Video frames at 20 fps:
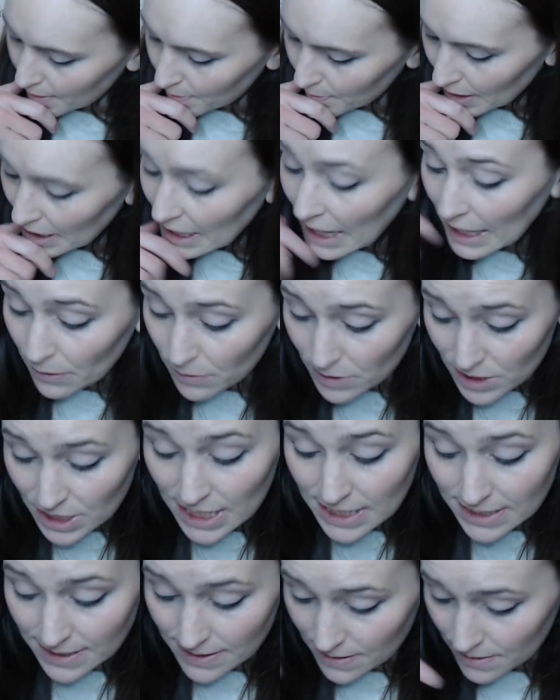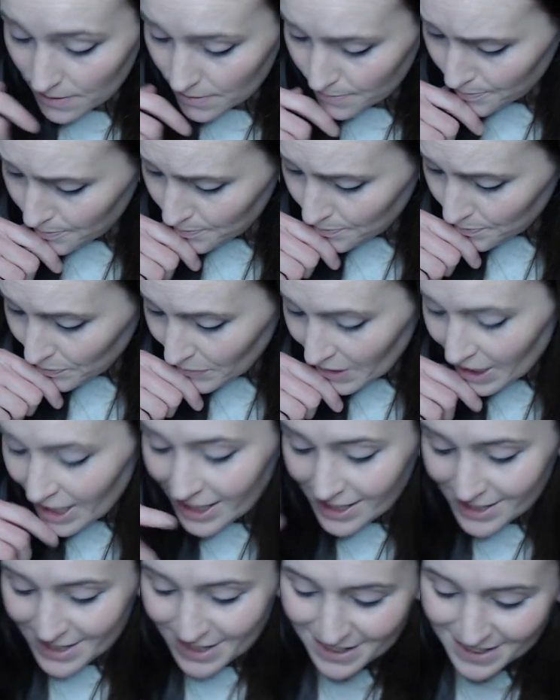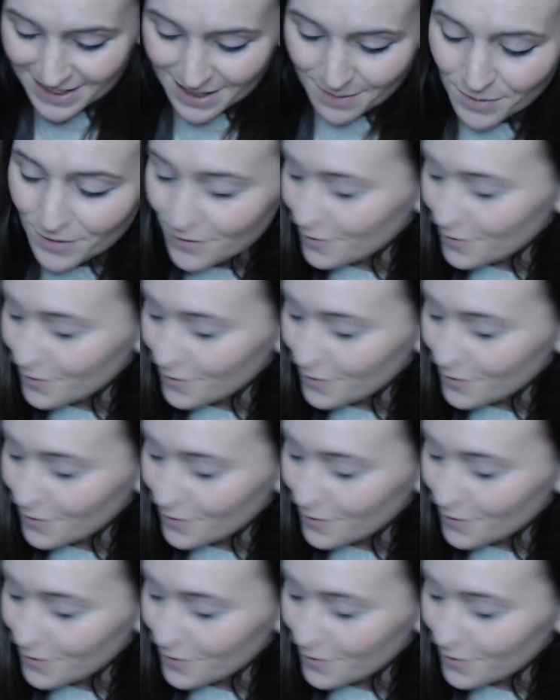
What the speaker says: and language lessons. So number